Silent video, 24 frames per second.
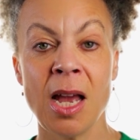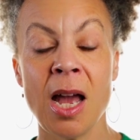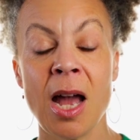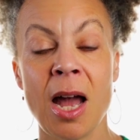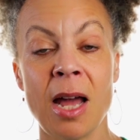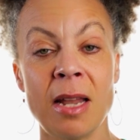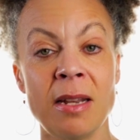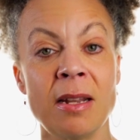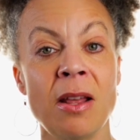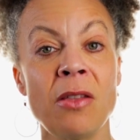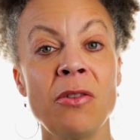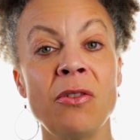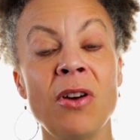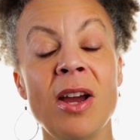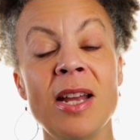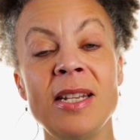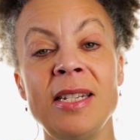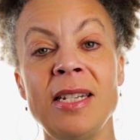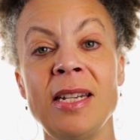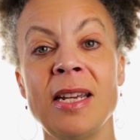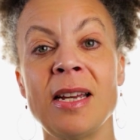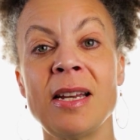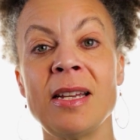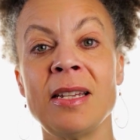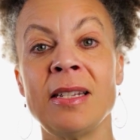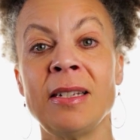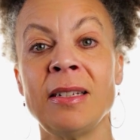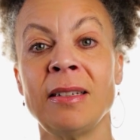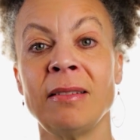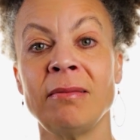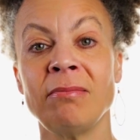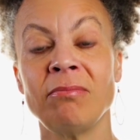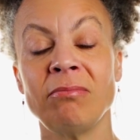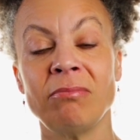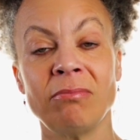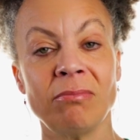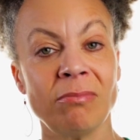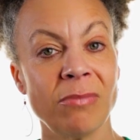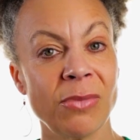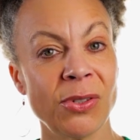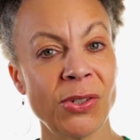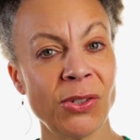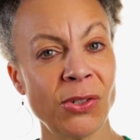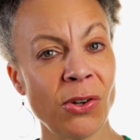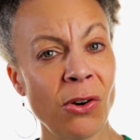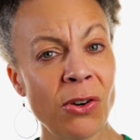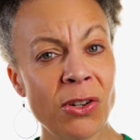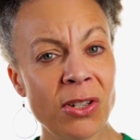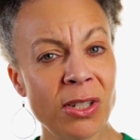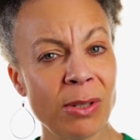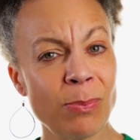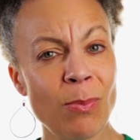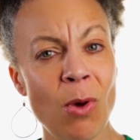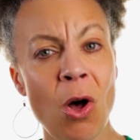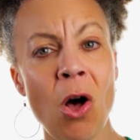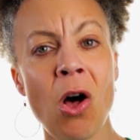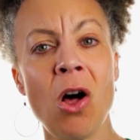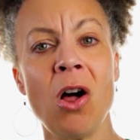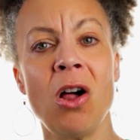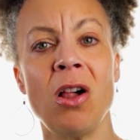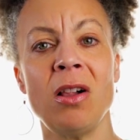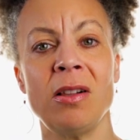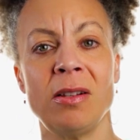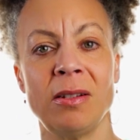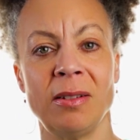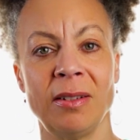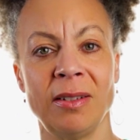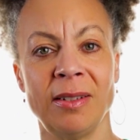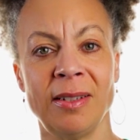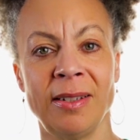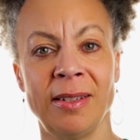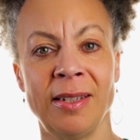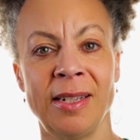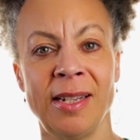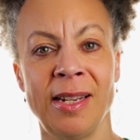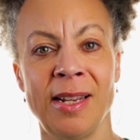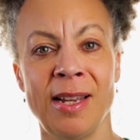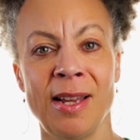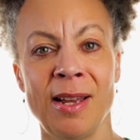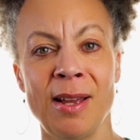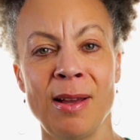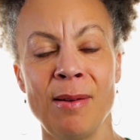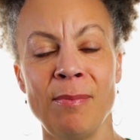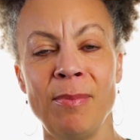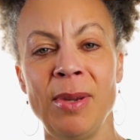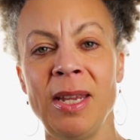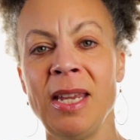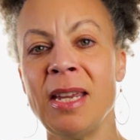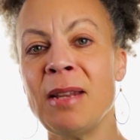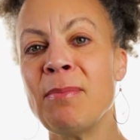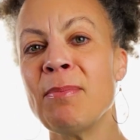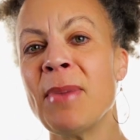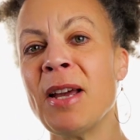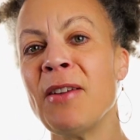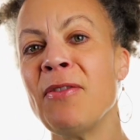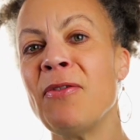Another idea, start small. Begin by